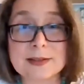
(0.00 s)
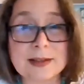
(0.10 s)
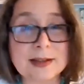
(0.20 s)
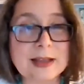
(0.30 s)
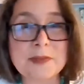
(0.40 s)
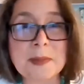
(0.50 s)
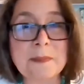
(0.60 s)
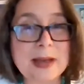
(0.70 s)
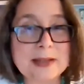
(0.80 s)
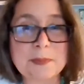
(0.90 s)
You guys have the
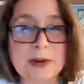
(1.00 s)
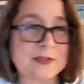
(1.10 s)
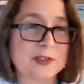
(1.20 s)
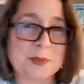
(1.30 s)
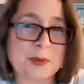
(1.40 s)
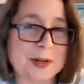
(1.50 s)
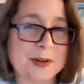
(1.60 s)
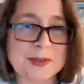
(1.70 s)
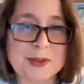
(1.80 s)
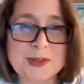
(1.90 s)
best breakfast
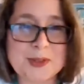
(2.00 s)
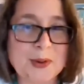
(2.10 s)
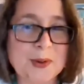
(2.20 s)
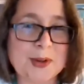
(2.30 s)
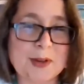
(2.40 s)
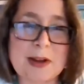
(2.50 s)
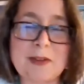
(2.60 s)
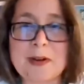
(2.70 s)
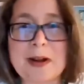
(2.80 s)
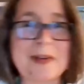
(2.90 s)
burritos. They're so good.
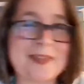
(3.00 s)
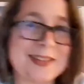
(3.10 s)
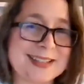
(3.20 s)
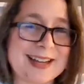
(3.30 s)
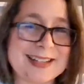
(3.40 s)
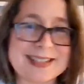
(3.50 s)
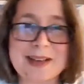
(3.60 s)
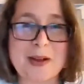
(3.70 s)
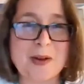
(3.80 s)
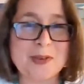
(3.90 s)
Whenever I'm on this side of
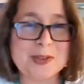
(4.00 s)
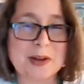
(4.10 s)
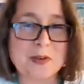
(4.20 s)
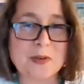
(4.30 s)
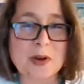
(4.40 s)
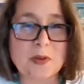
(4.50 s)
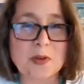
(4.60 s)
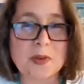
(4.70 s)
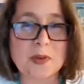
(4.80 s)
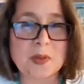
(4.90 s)
town, I always kind of run over
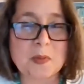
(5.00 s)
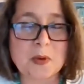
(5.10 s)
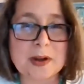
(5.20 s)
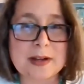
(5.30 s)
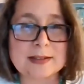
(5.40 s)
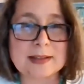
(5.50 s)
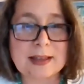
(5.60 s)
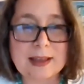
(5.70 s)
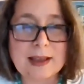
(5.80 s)
in the mornings.